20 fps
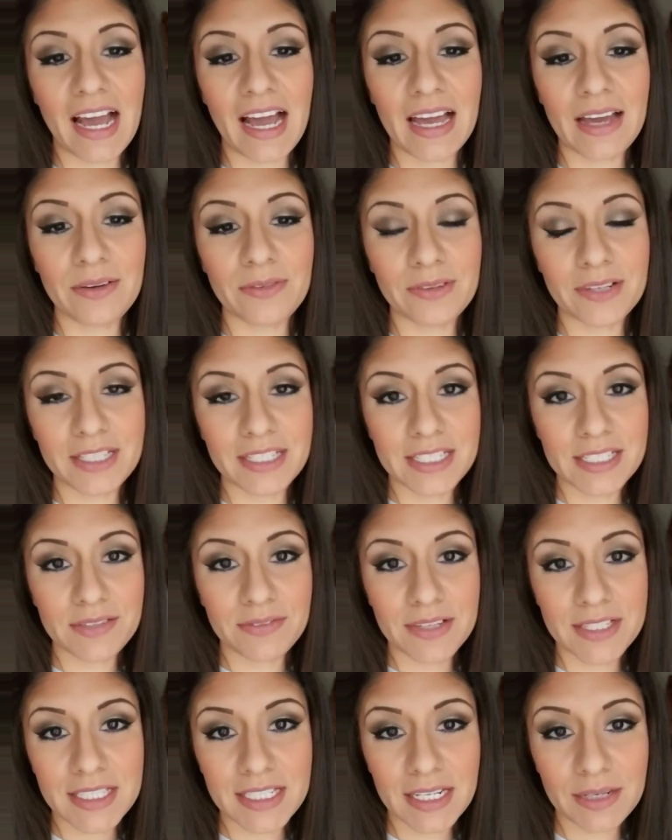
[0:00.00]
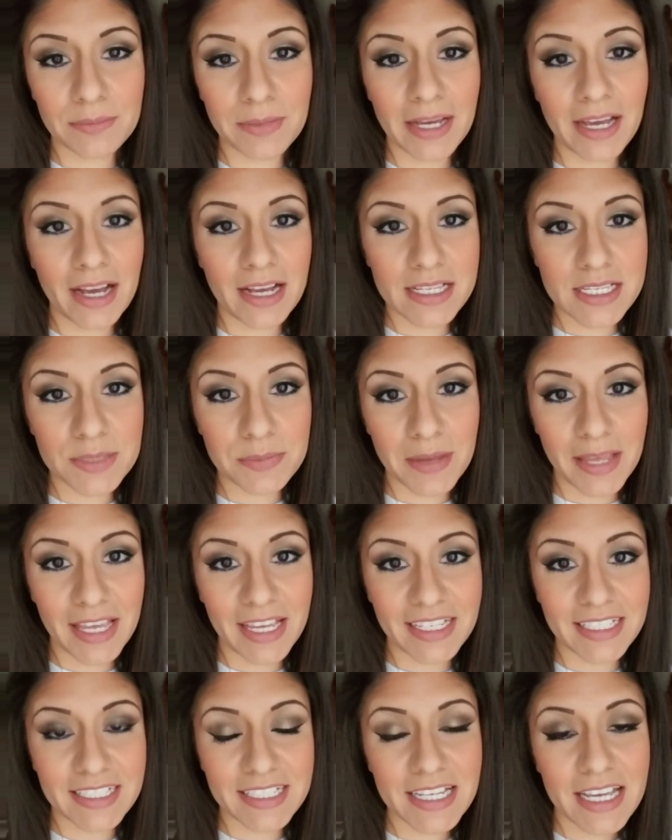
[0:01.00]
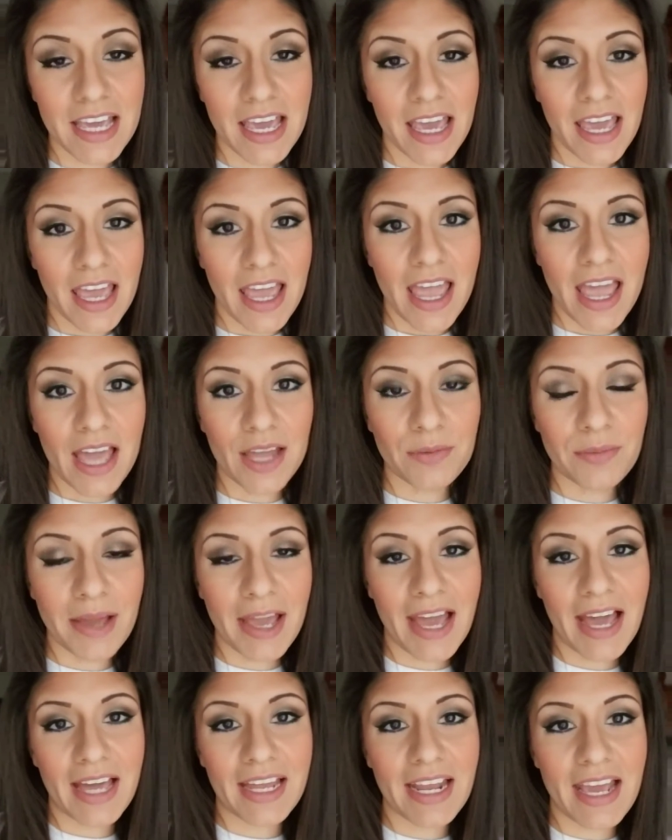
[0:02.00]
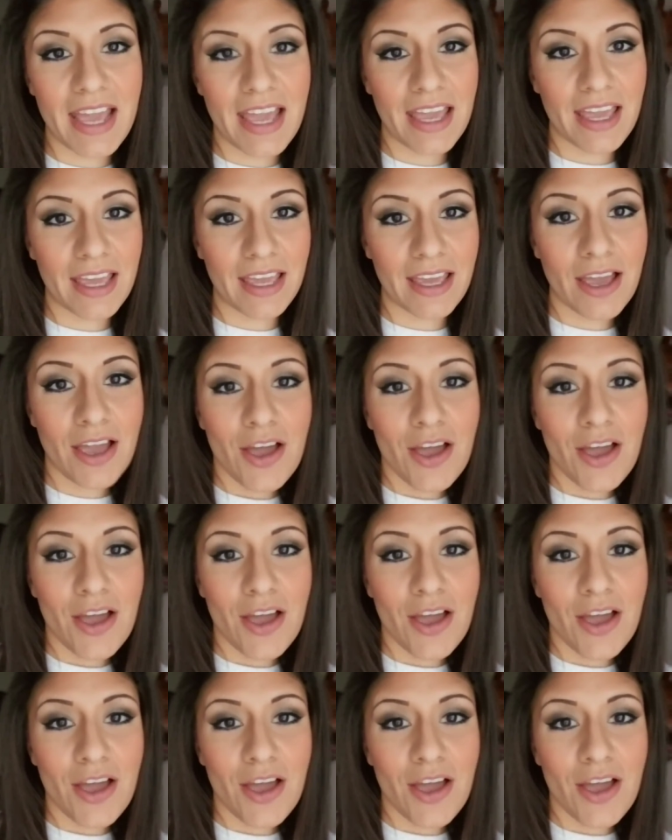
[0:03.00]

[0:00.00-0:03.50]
I was visiting my husband, and we had a